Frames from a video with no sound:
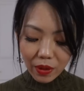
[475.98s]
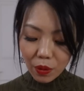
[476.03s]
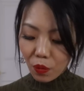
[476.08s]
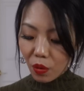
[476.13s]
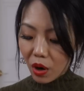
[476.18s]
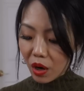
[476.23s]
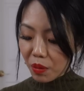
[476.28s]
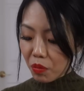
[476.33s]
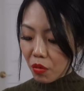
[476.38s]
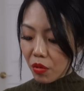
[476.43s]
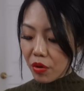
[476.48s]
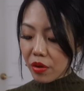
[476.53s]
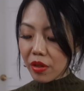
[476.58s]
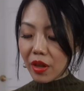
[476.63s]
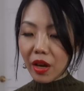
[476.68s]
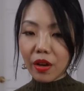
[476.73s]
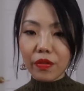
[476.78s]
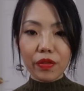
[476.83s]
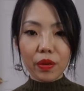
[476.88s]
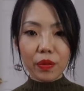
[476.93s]
one more
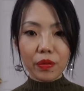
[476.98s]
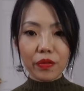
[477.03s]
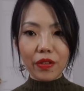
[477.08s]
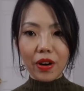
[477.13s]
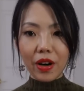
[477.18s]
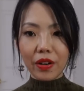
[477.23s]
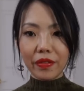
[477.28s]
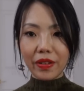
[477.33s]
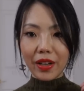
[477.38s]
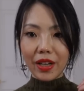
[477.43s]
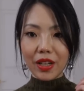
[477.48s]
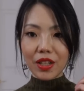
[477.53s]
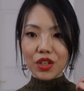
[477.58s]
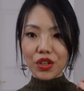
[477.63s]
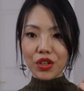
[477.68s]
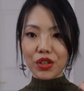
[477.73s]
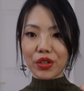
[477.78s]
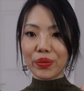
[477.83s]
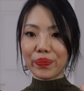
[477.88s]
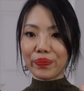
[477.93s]
thing from
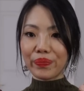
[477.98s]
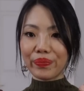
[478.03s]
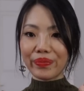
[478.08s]
Farfetch